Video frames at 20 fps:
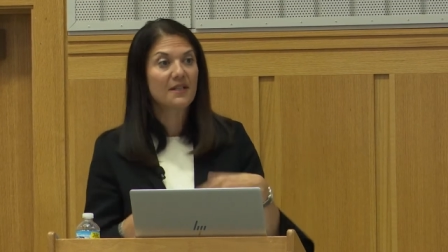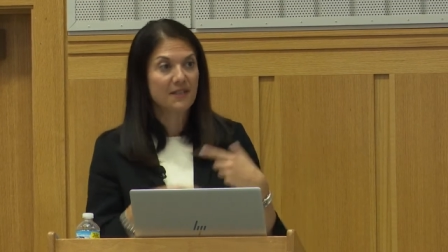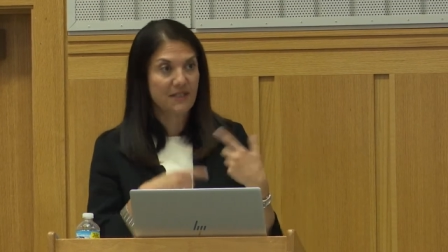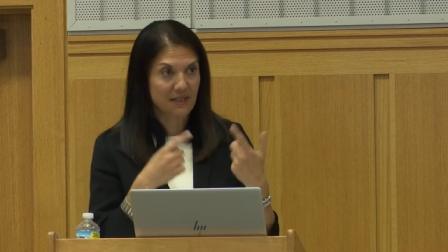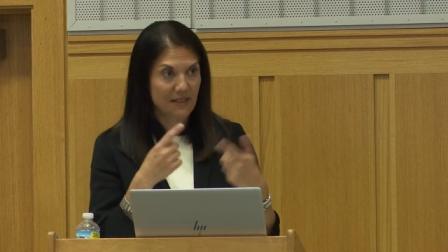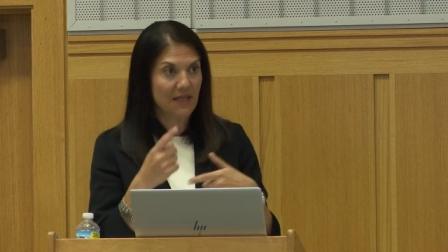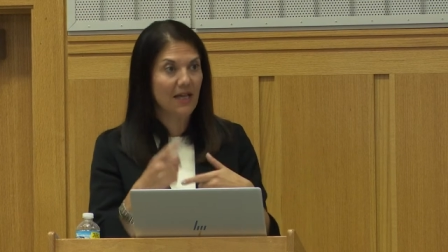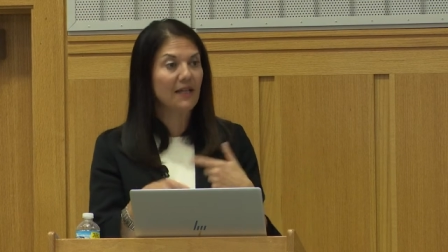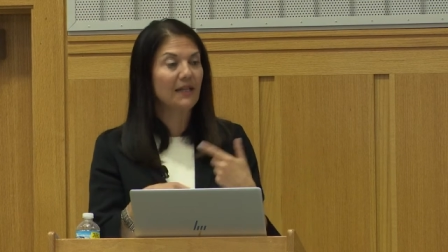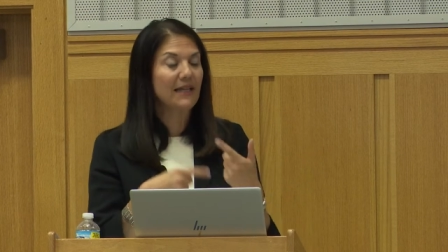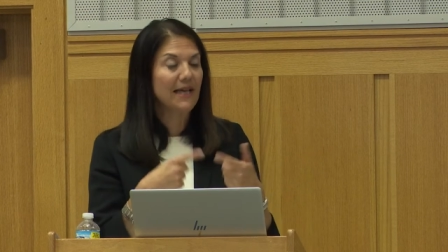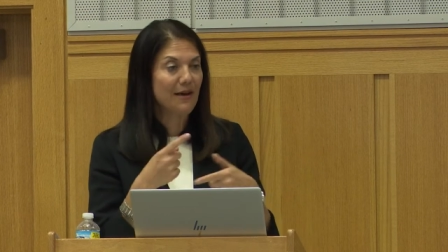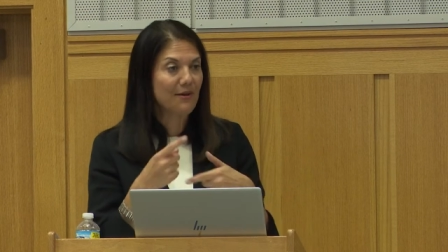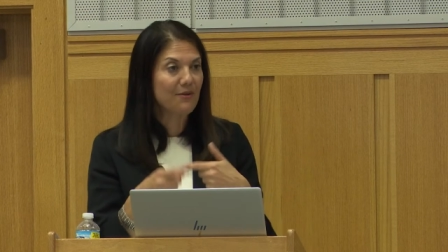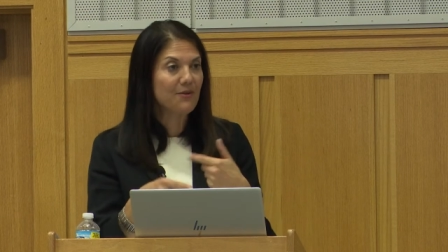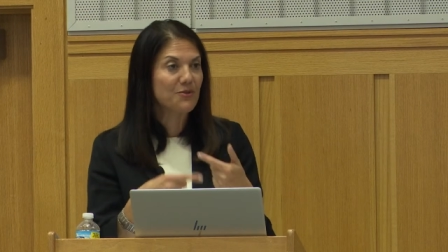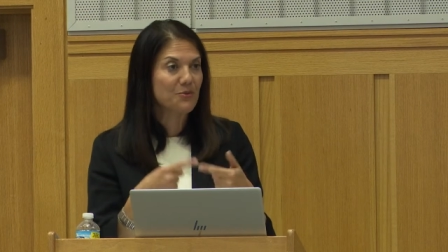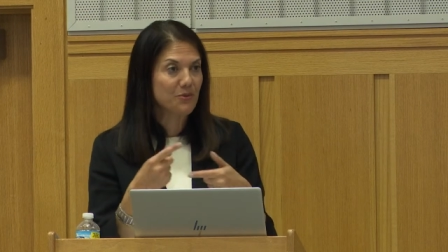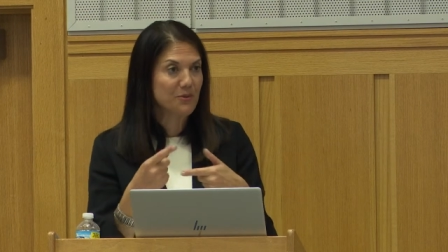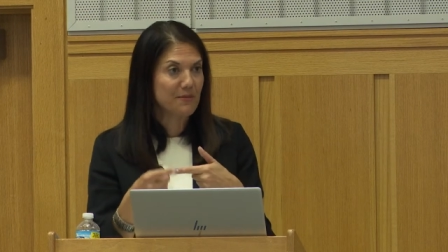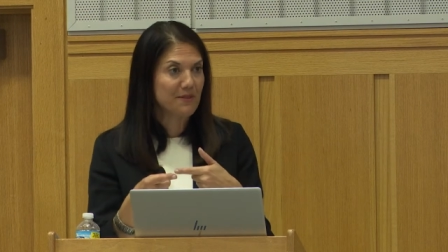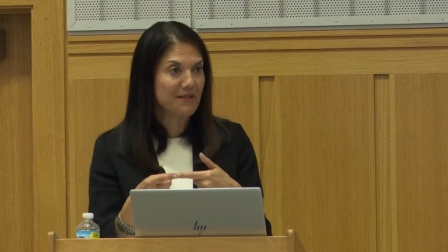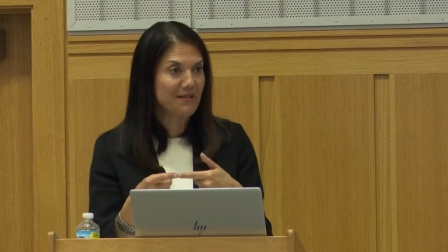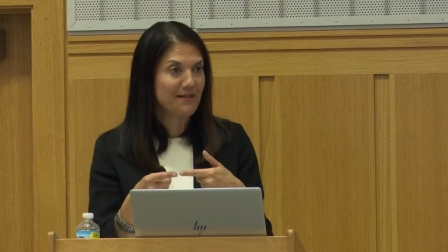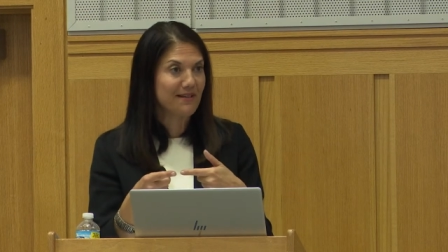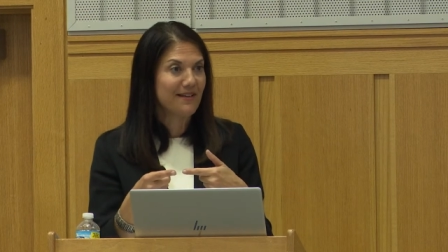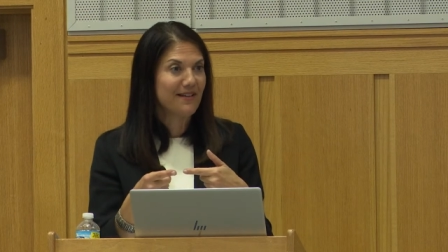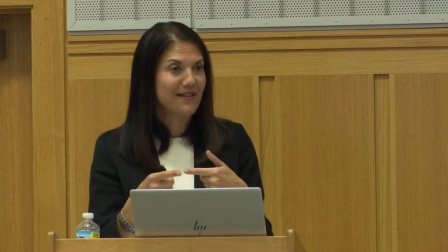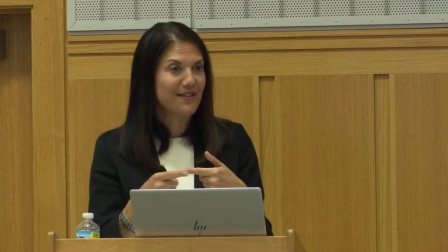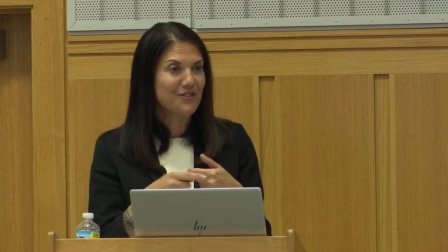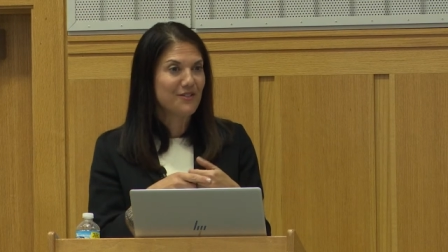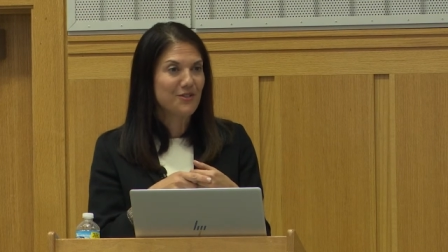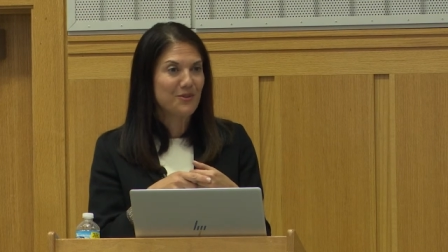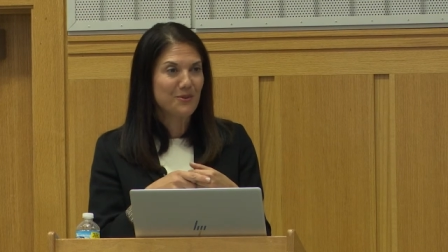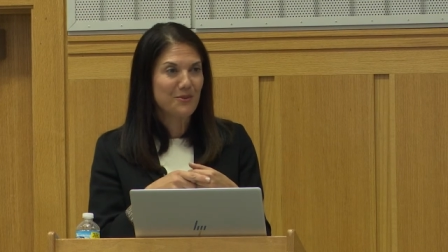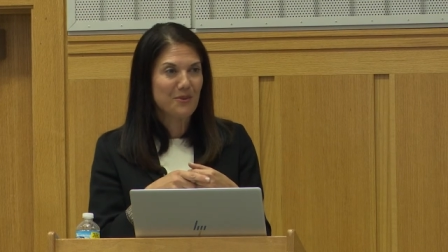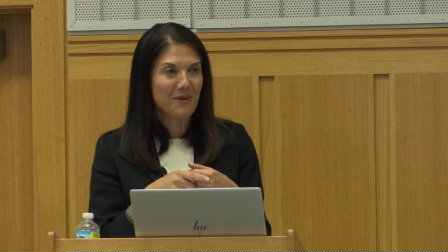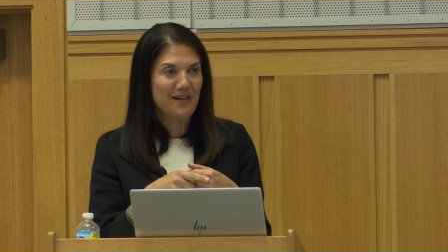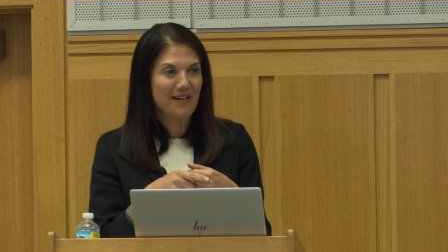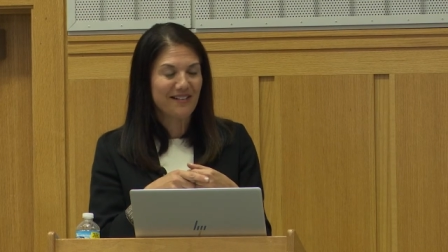to allow those women
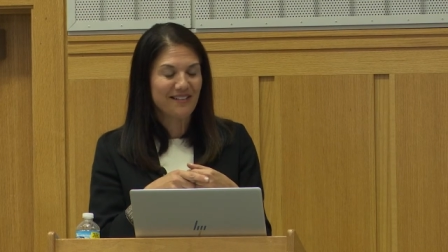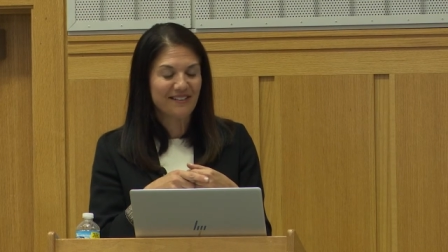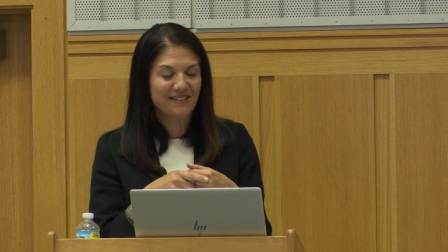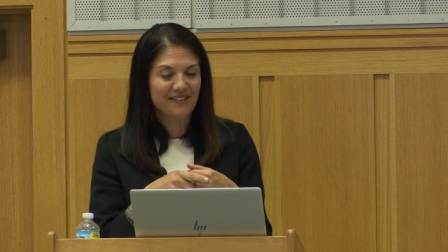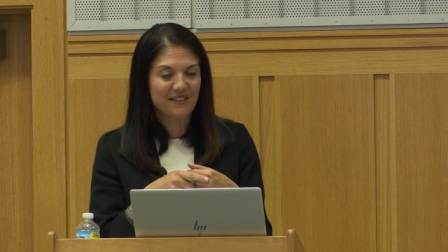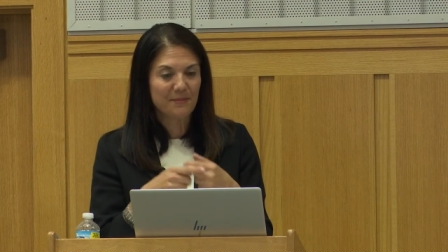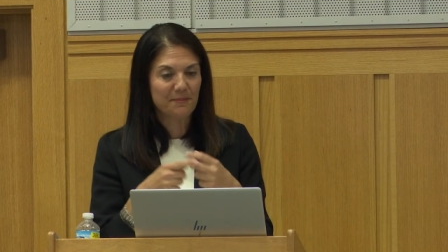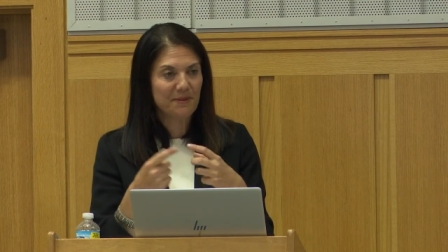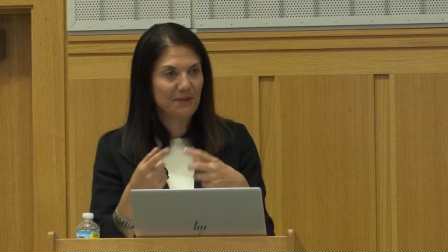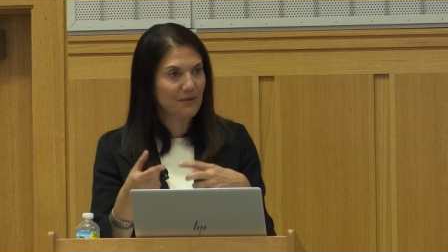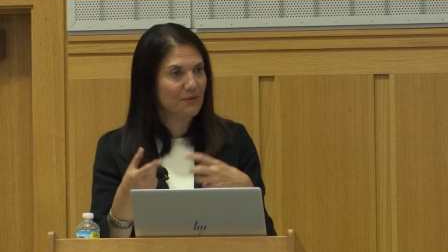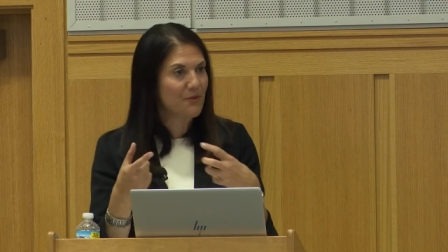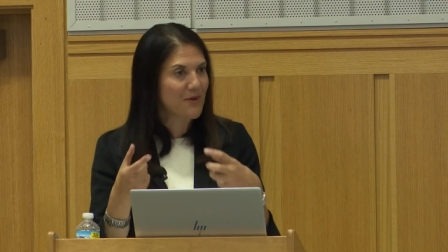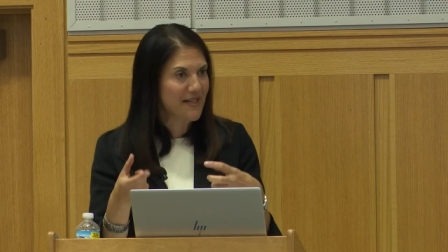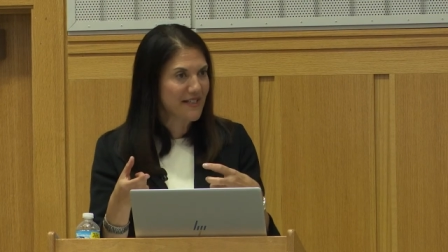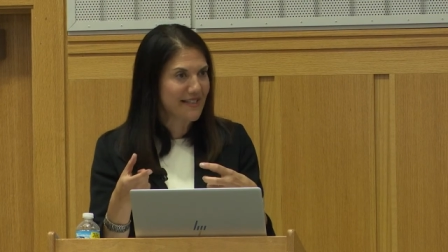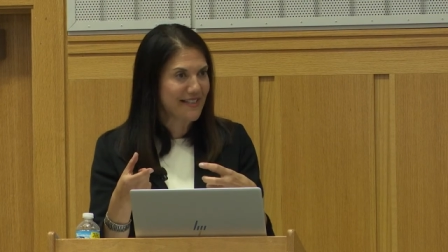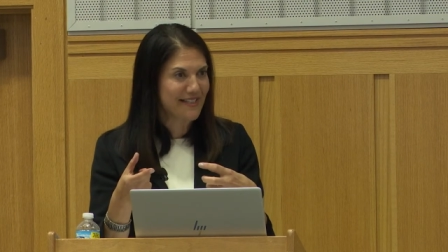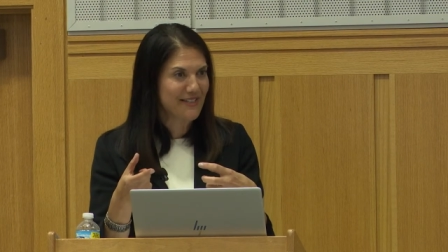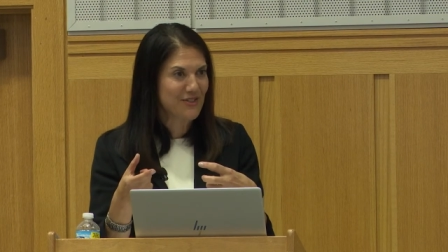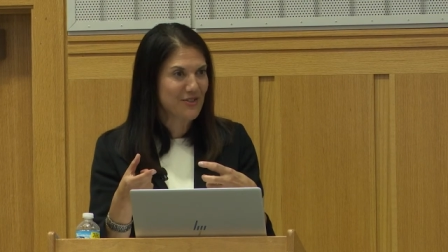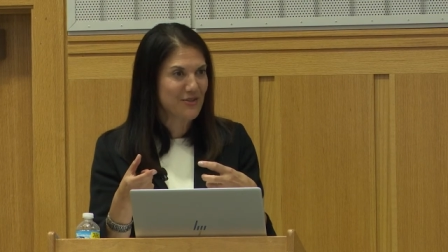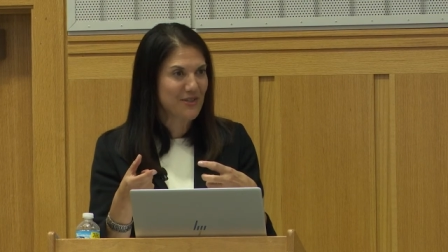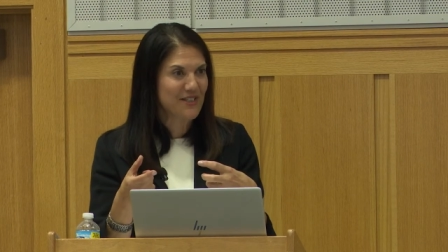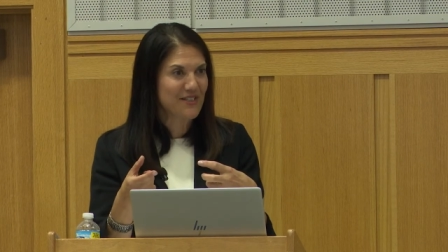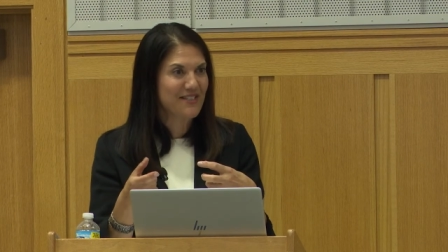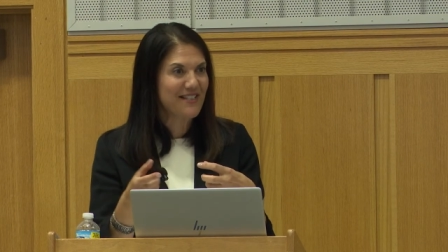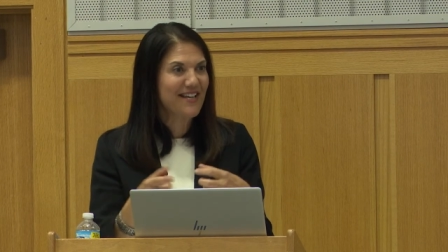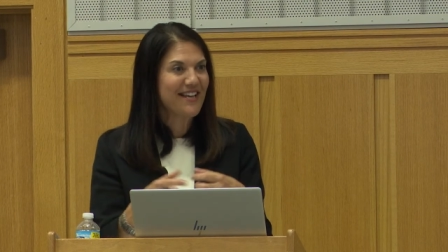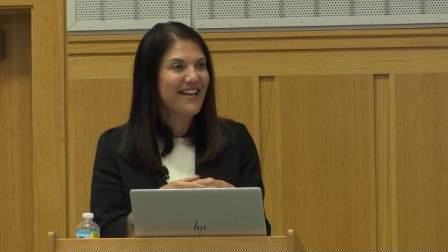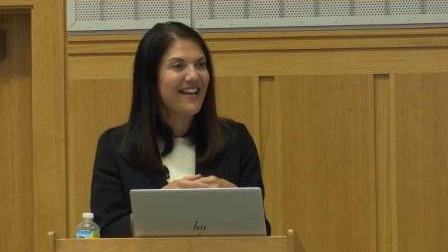to build credit histories,